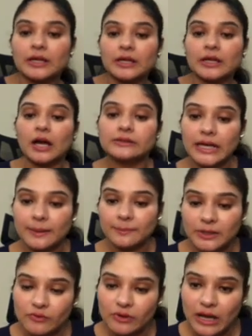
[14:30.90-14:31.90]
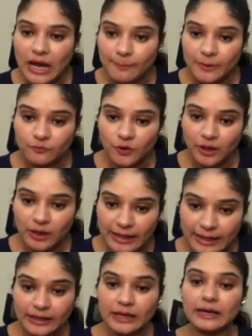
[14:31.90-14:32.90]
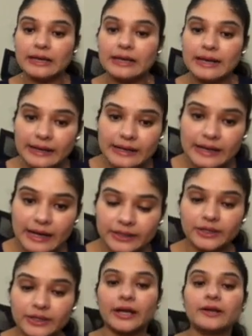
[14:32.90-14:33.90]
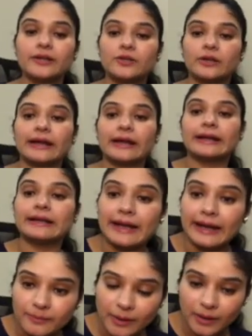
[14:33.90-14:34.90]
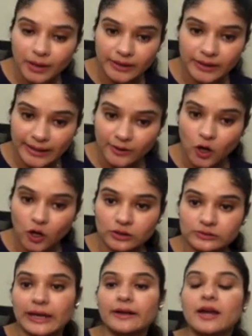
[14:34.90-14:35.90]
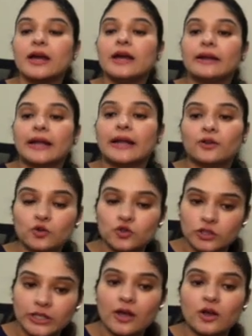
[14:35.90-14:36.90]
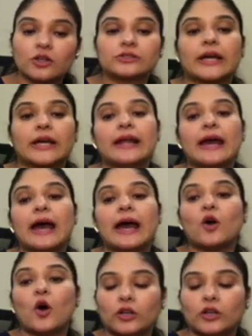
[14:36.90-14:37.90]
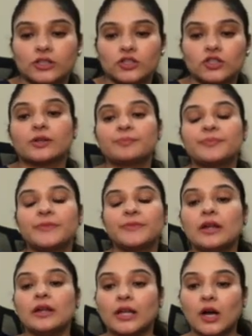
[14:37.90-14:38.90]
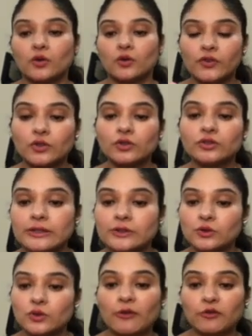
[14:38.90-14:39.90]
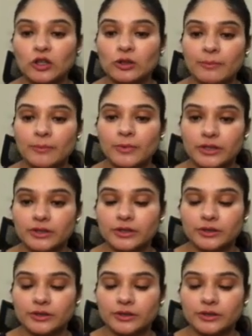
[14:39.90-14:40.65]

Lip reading: Same thing will happen for lead. Lead nitrate, you will get lead oxide, nitrogen dioxide and oxygen. Now few things you have to remember here.